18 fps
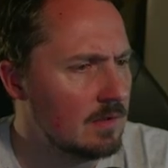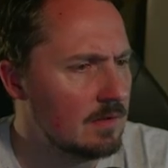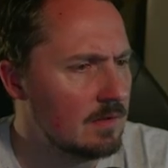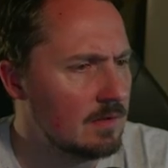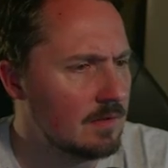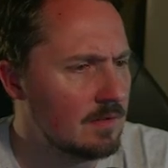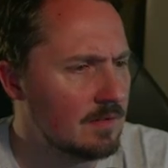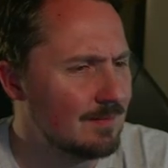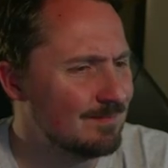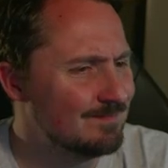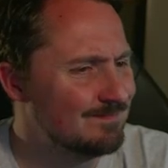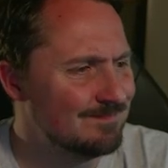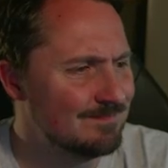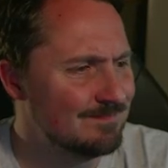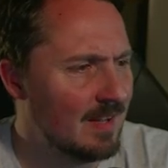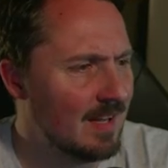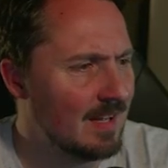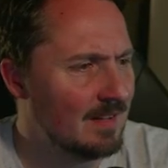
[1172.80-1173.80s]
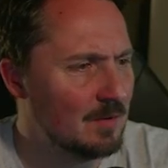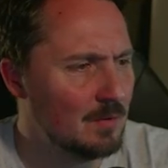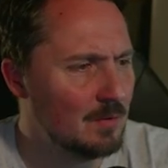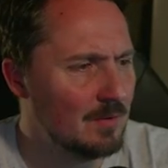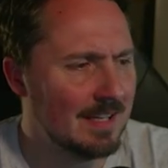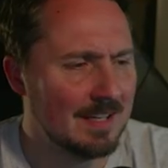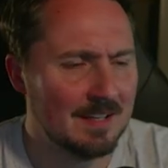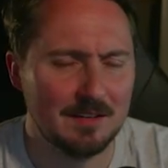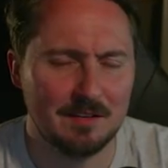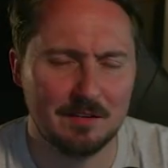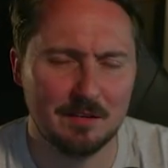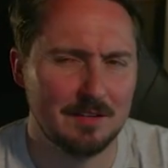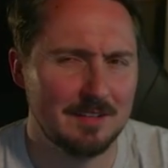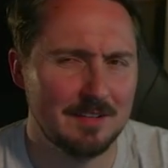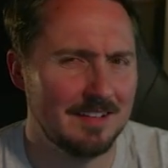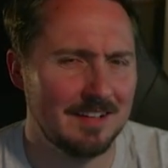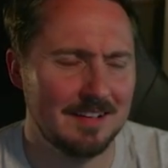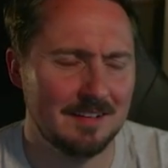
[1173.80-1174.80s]
So, I don't like a
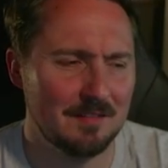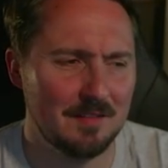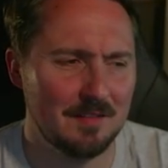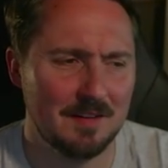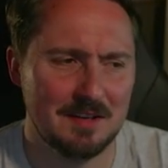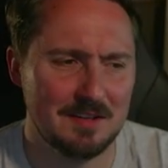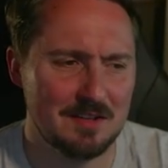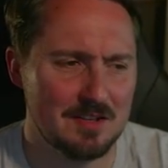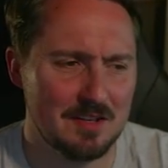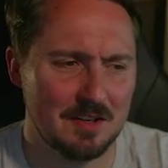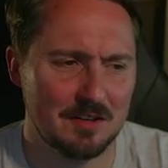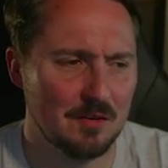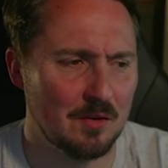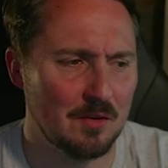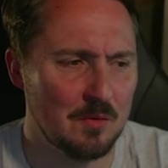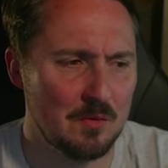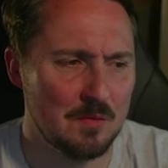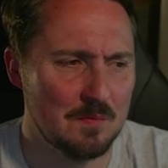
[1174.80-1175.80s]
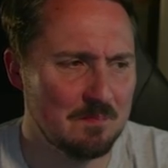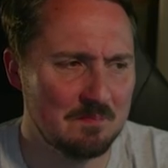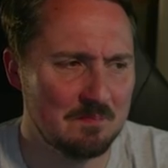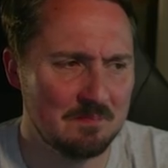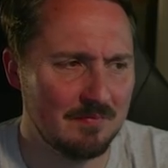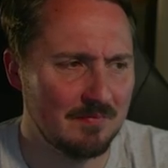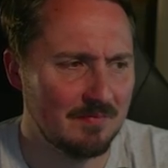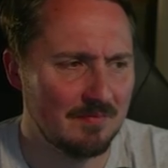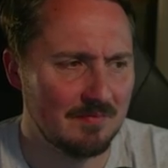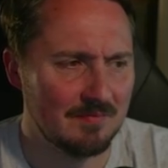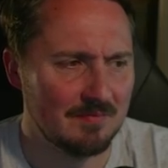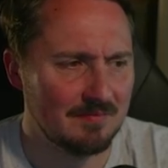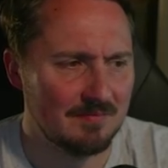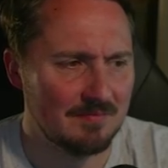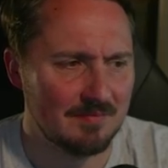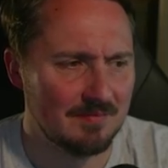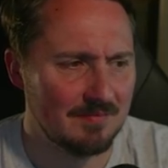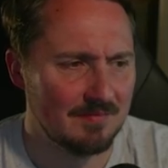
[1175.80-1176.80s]
Certainties finish at all.
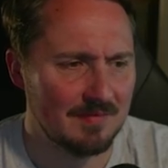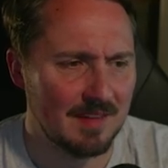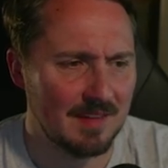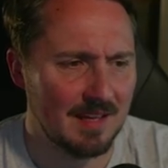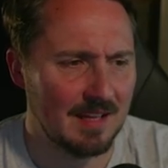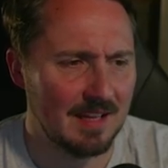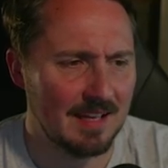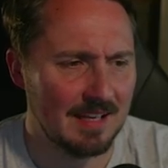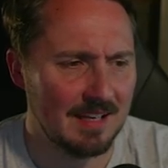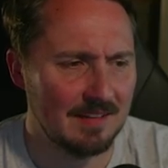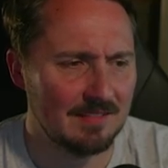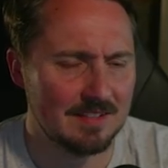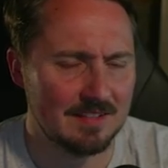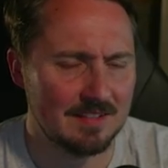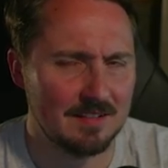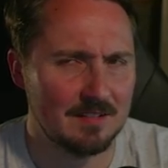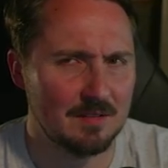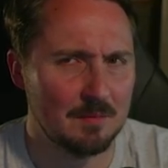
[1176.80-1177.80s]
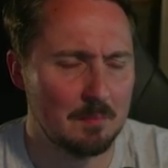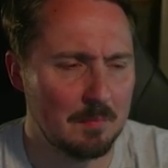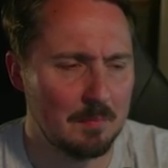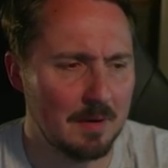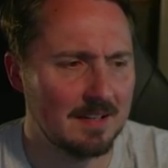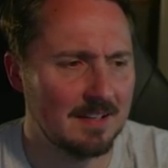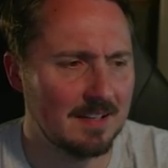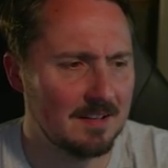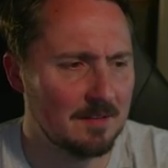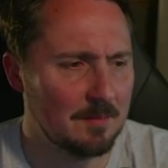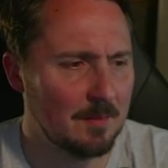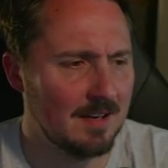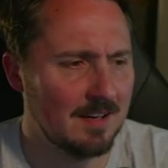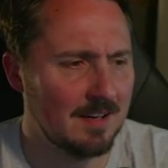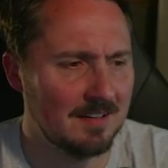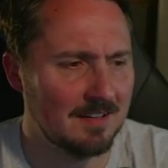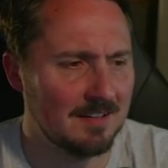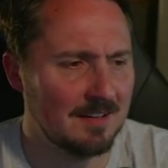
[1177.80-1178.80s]
I think I've just had some bad
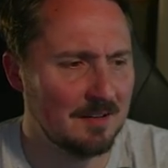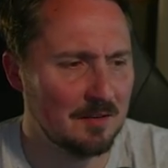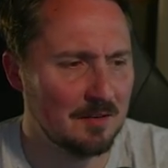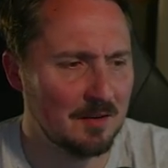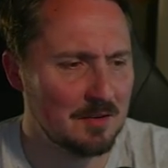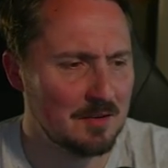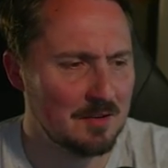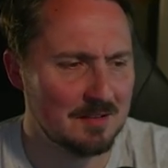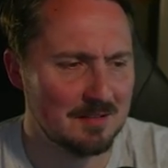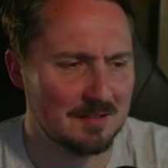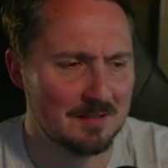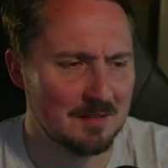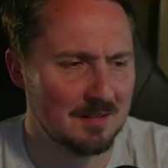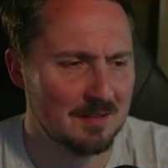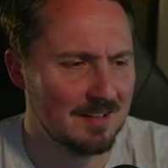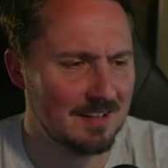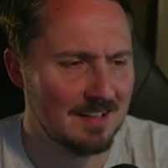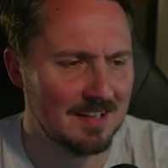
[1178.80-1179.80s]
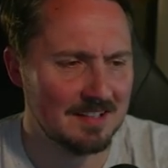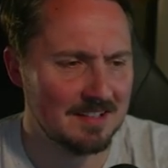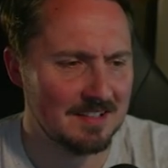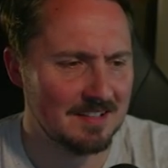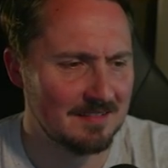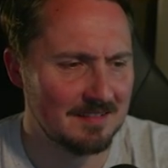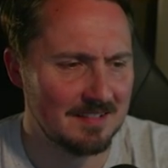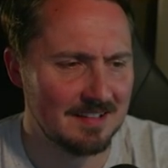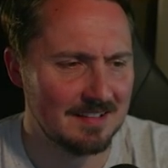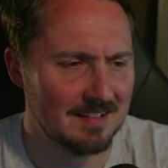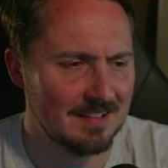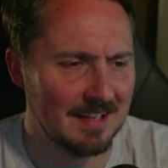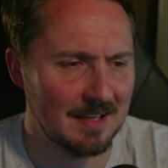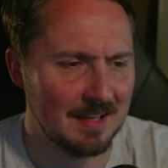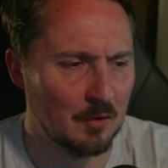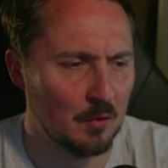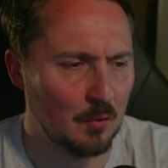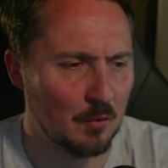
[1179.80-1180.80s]
experiences, so I just
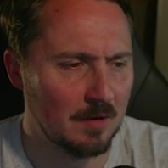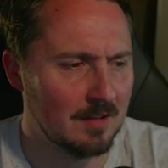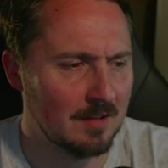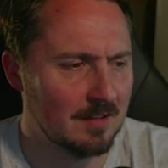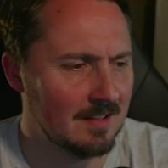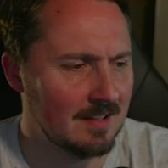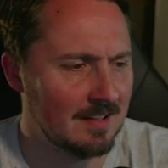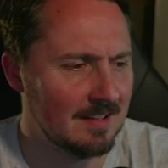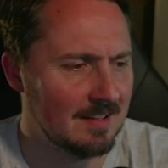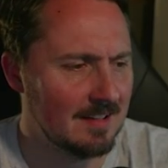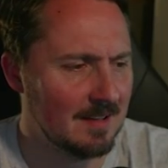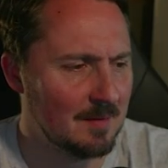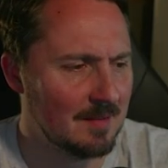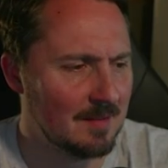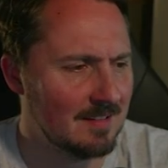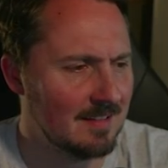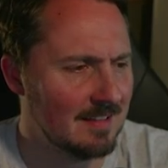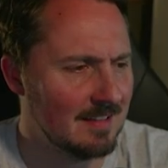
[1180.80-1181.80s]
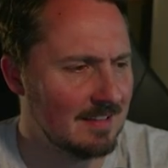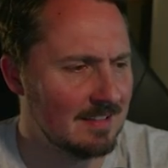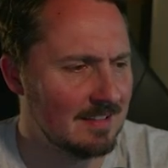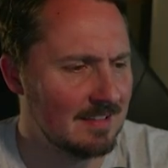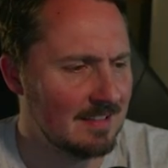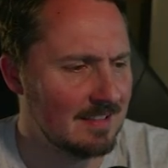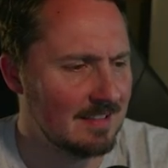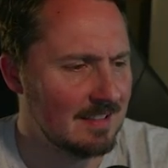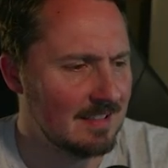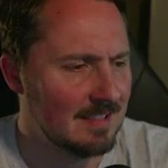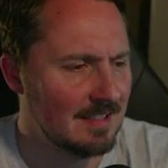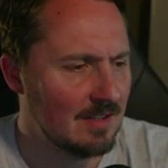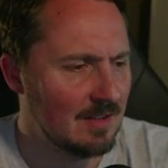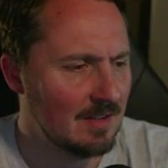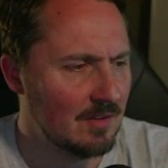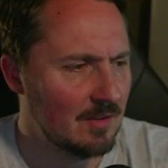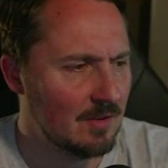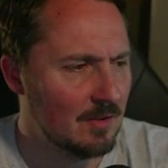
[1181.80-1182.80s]
ignore it anytime I see it.
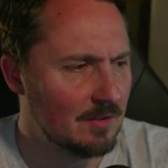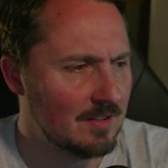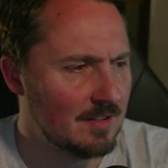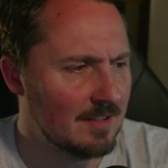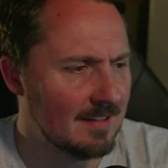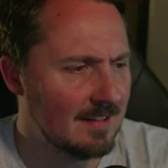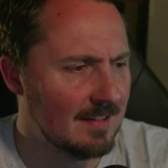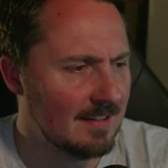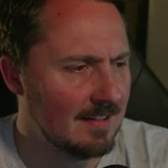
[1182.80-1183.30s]
Not today.